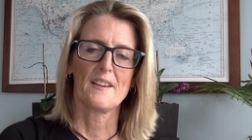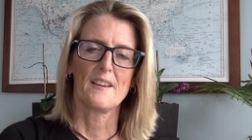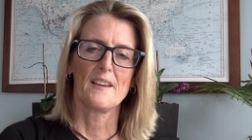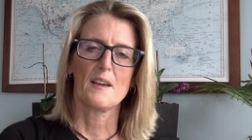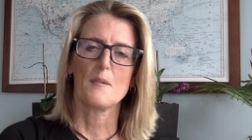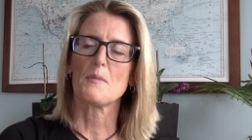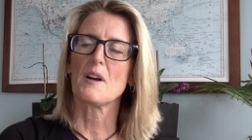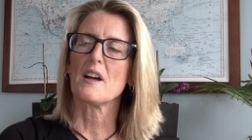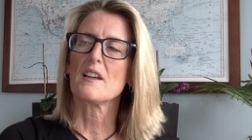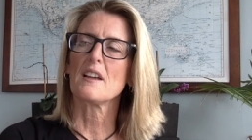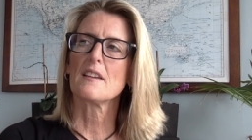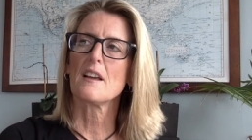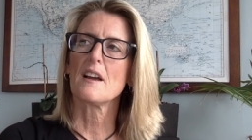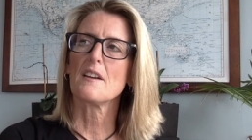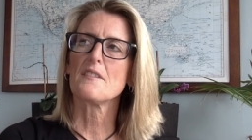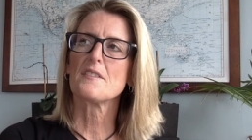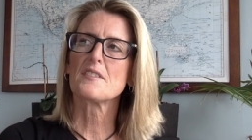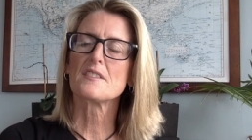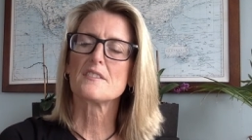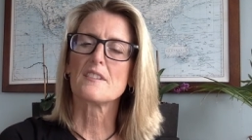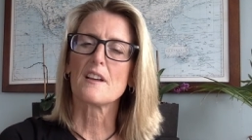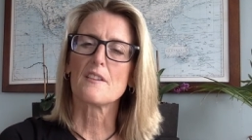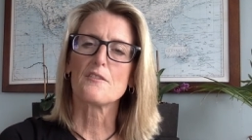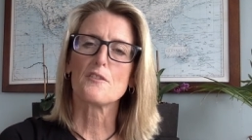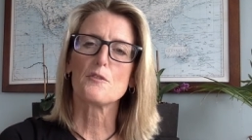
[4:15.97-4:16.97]
And my
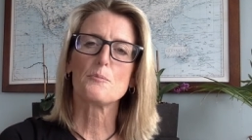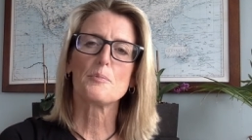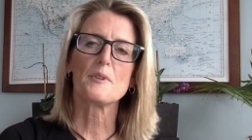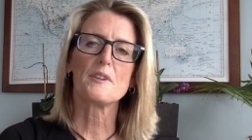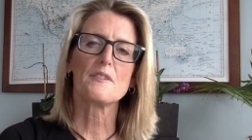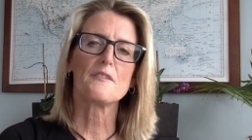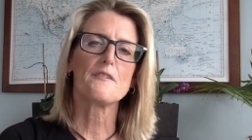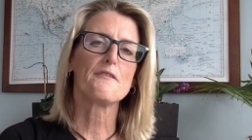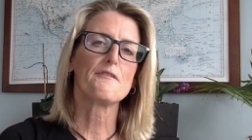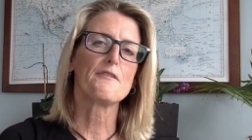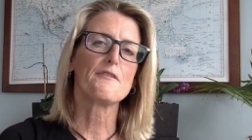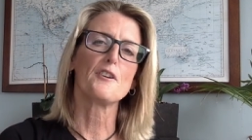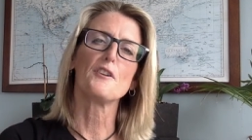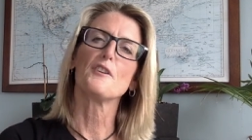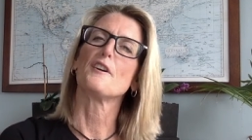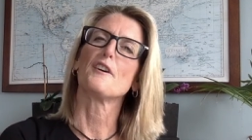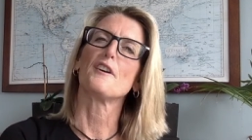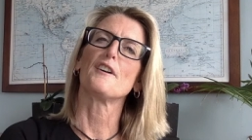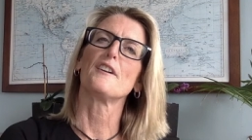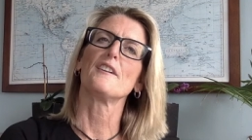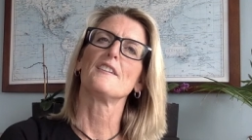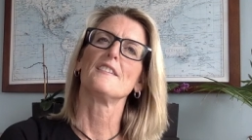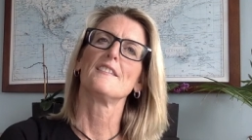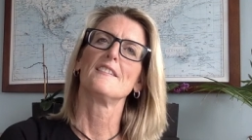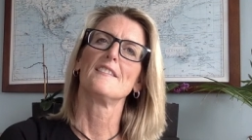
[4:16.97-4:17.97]
life's never been
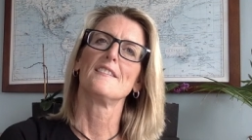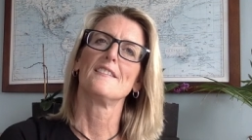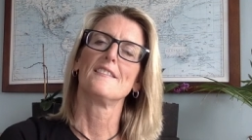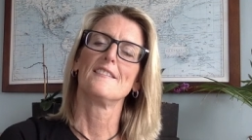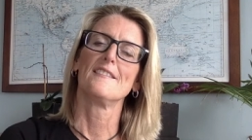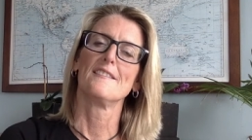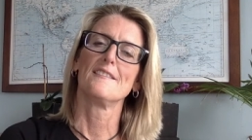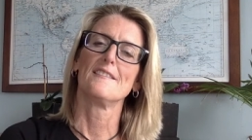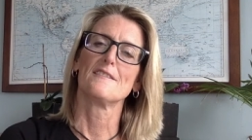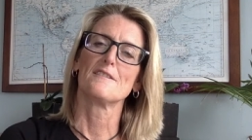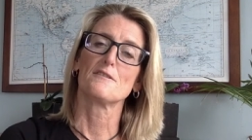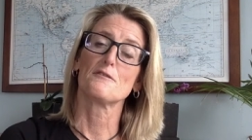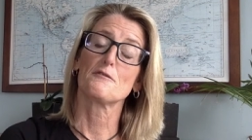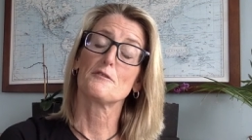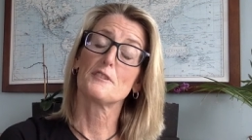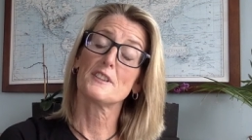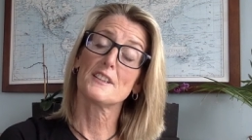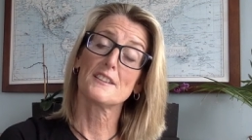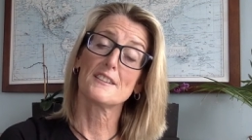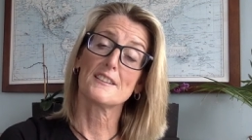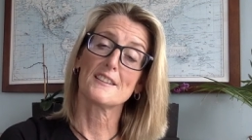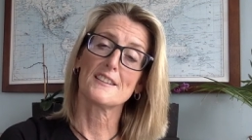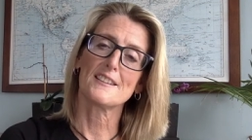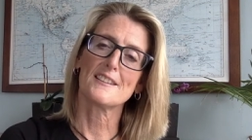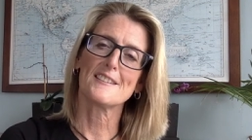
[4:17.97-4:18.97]
fuller,
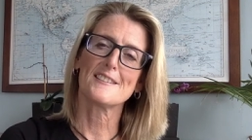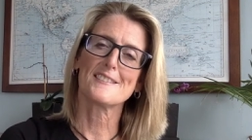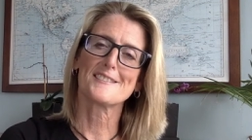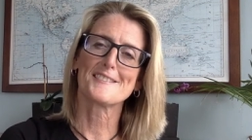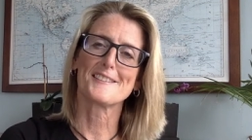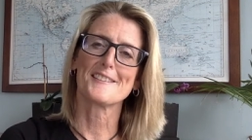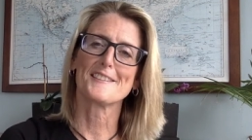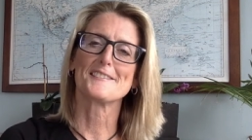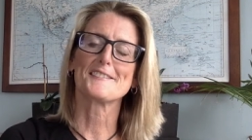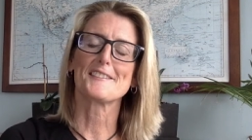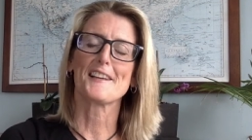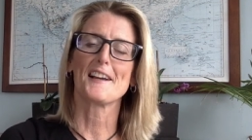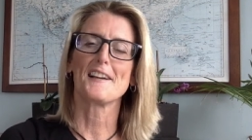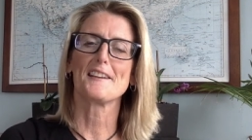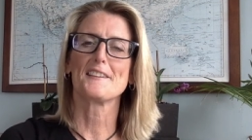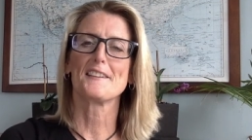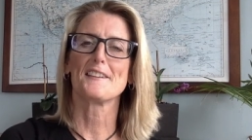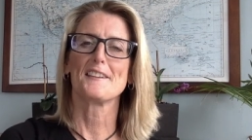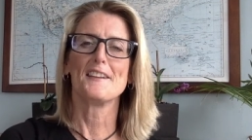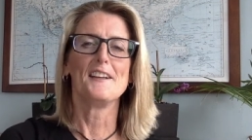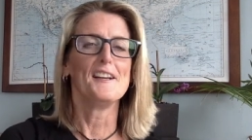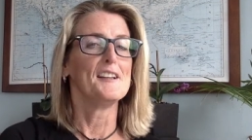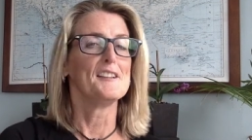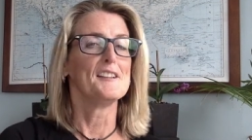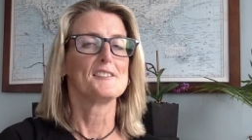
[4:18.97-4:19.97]
really, since I
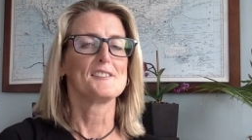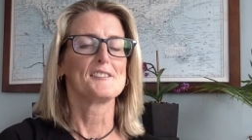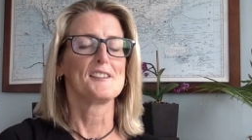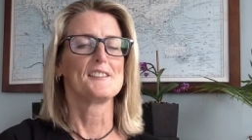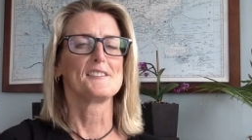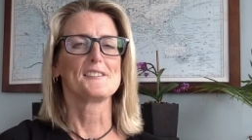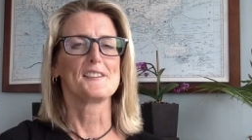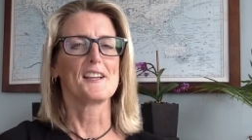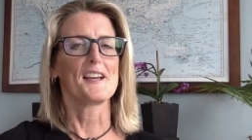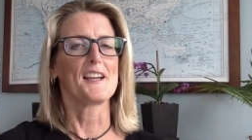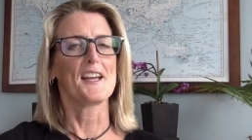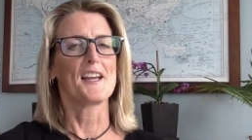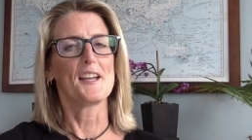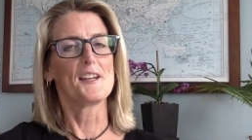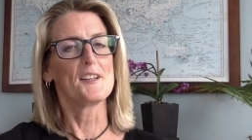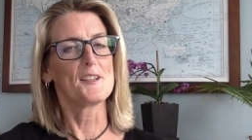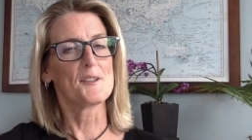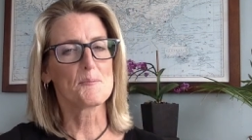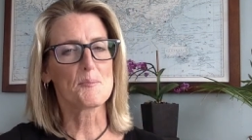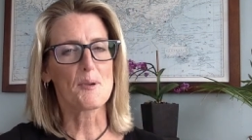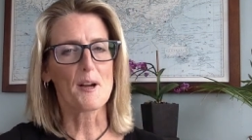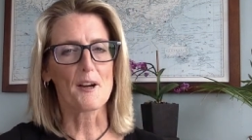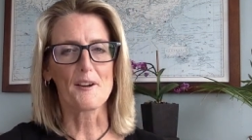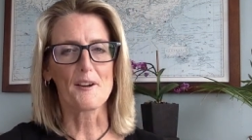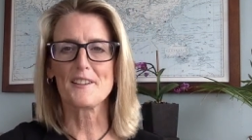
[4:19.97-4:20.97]
since I
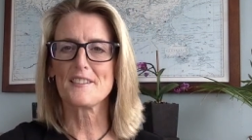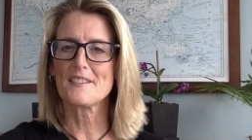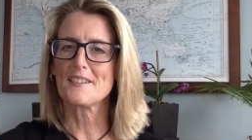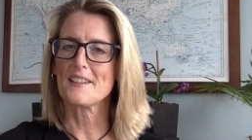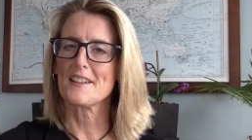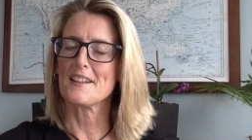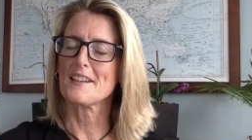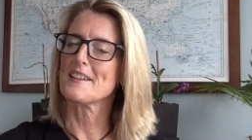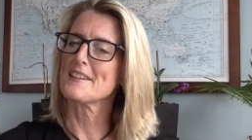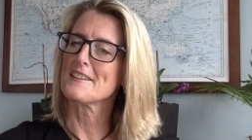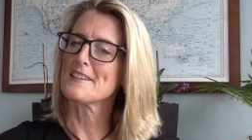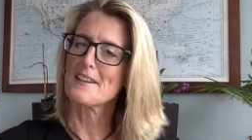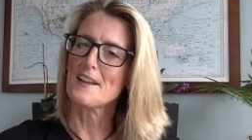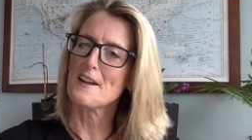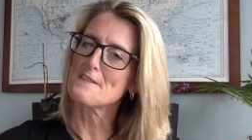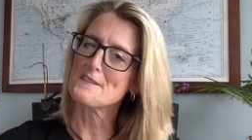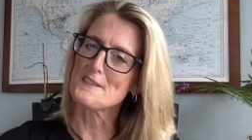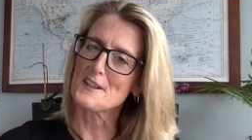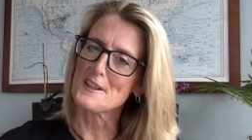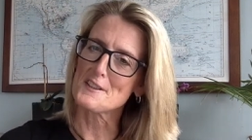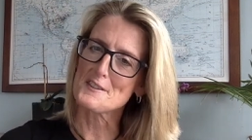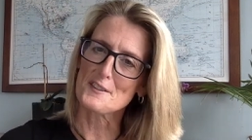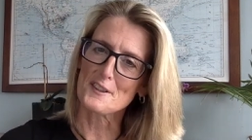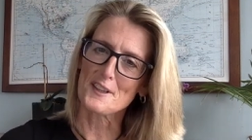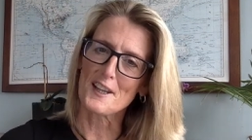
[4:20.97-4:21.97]
ended parenting and left
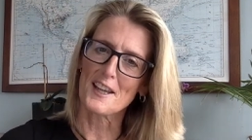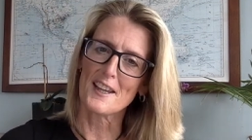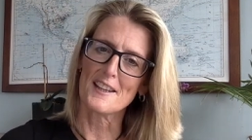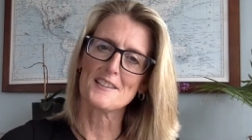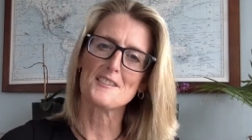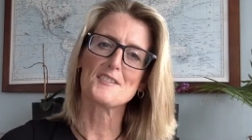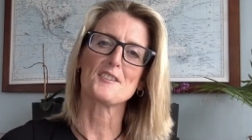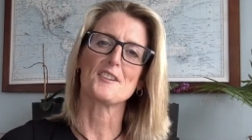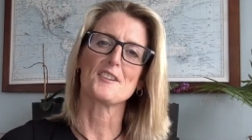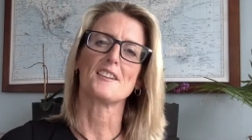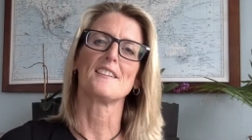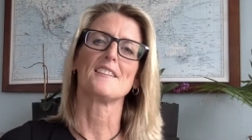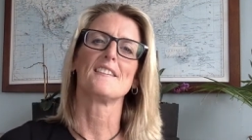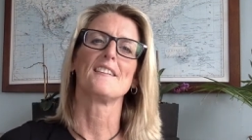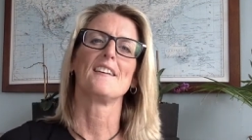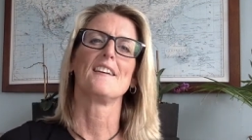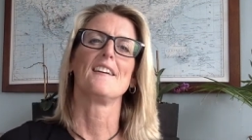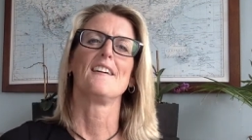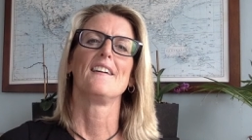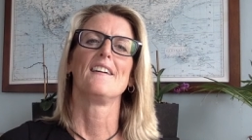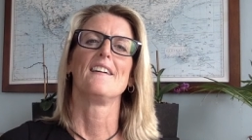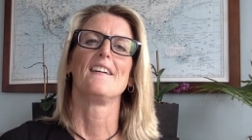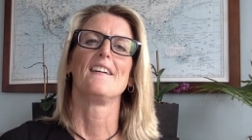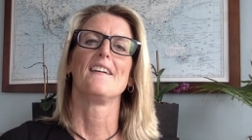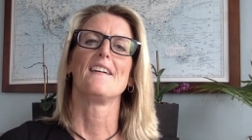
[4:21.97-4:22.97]
education.
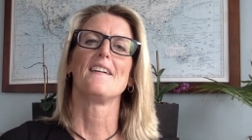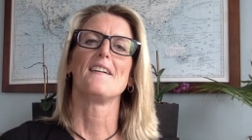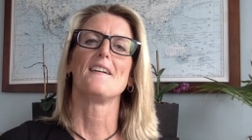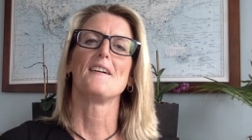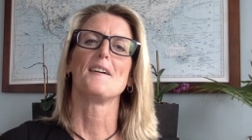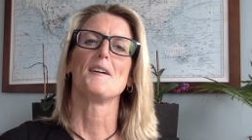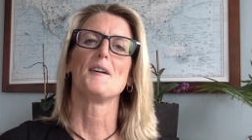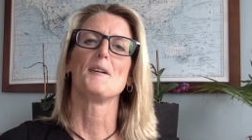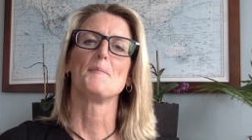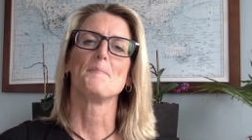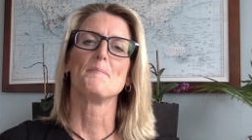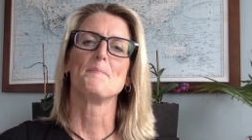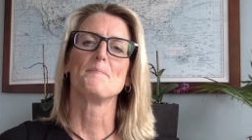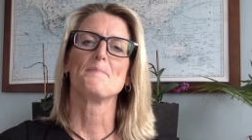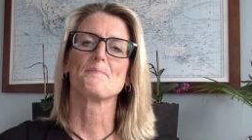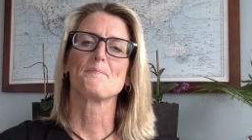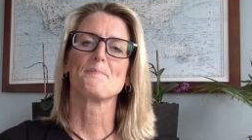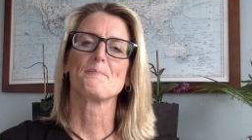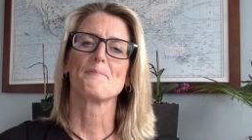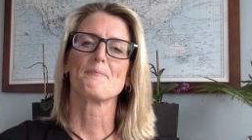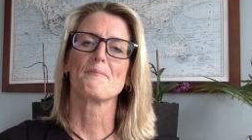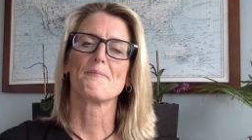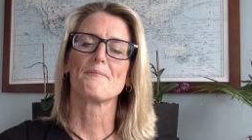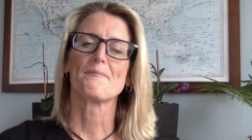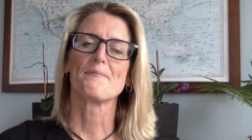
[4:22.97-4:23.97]
Um,
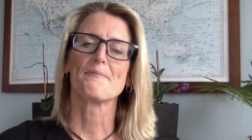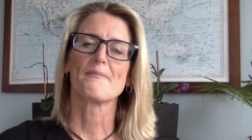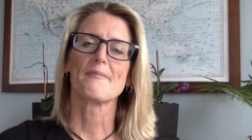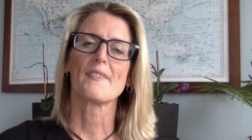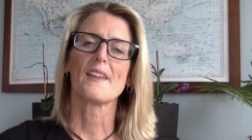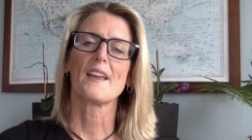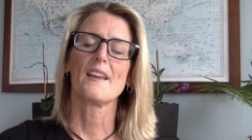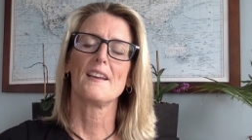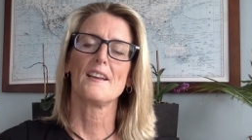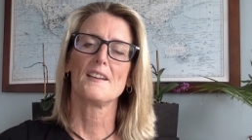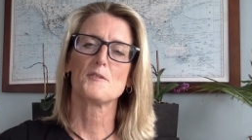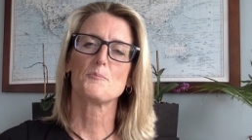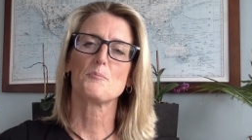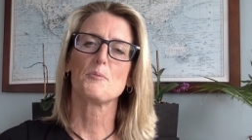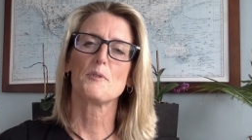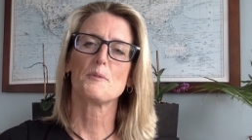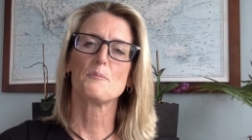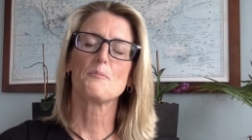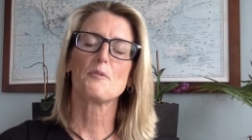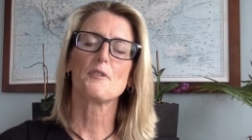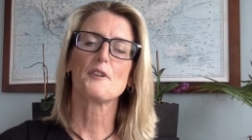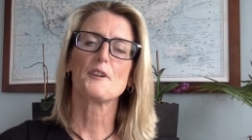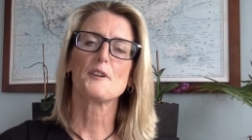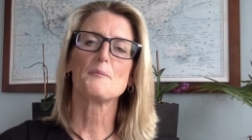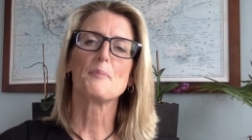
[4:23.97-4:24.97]
it's been
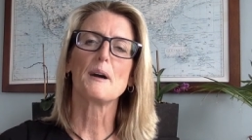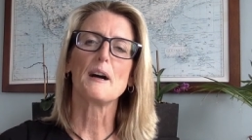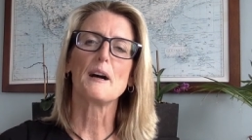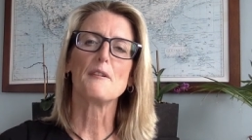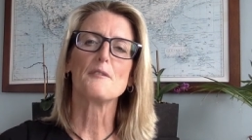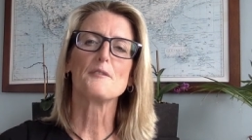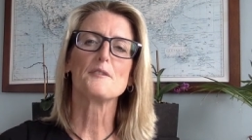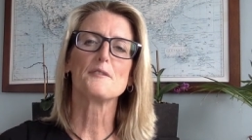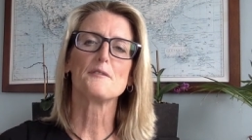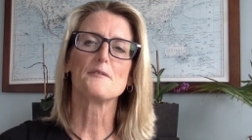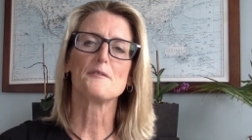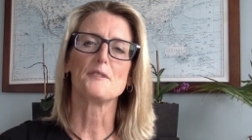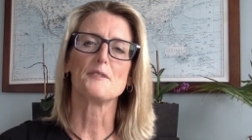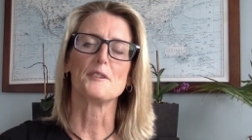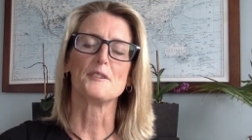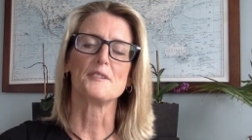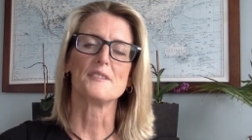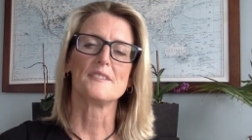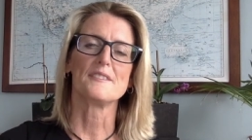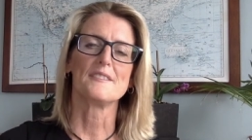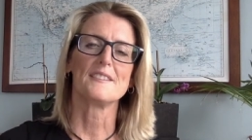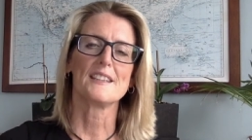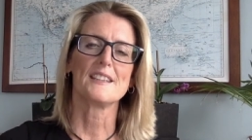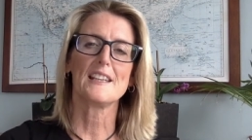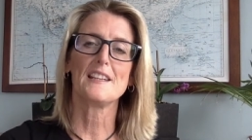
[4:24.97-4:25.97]
pretty bountiful,
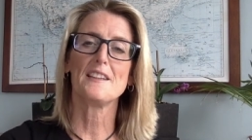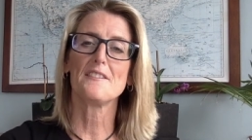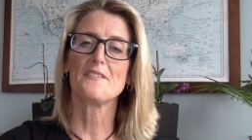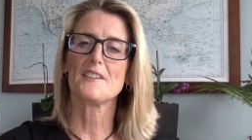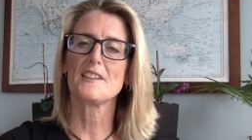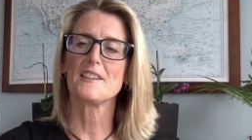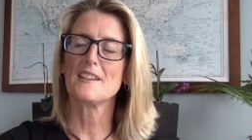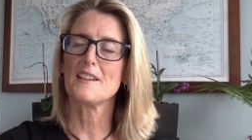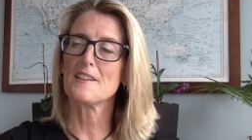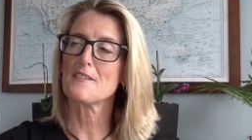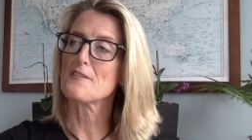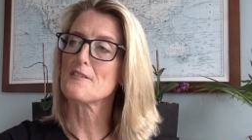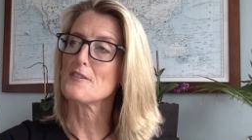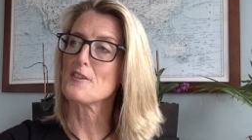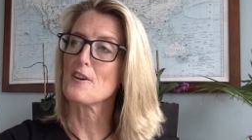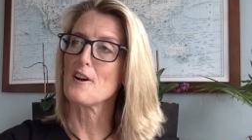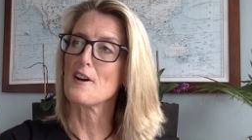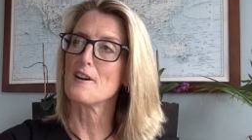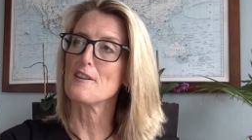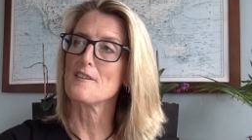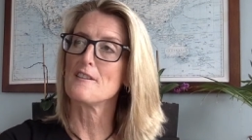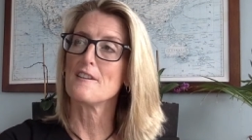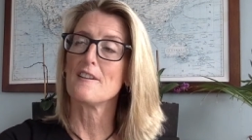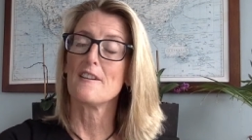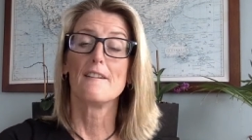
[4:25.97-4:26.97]
even if
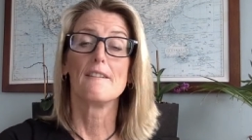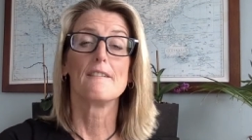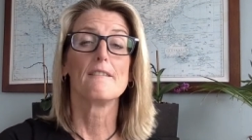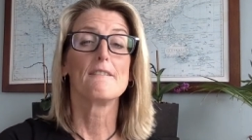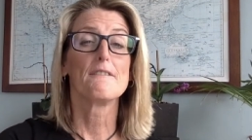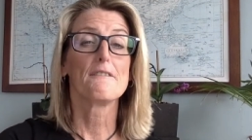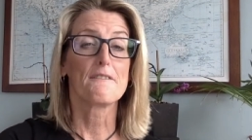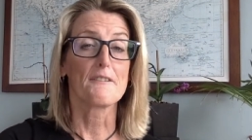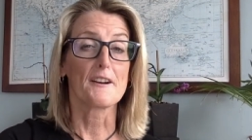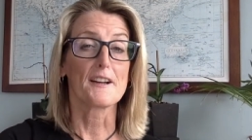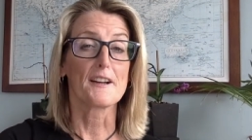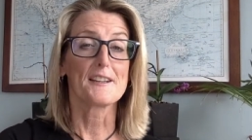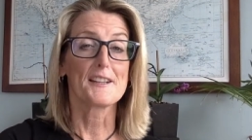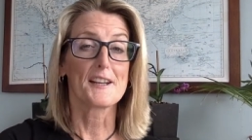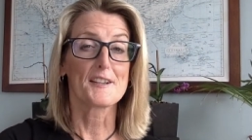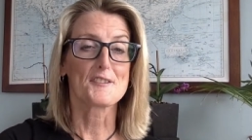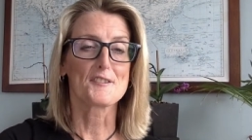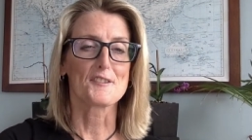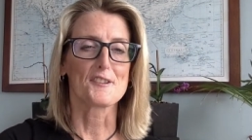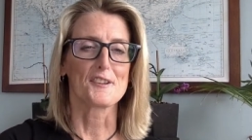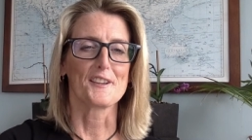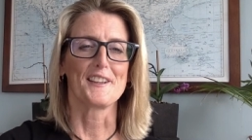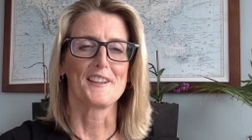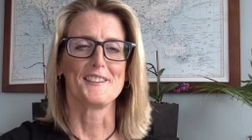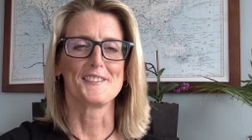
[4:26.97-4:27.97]
not
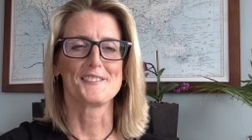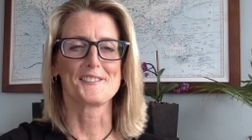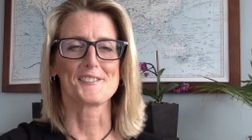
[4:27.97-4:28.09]
financially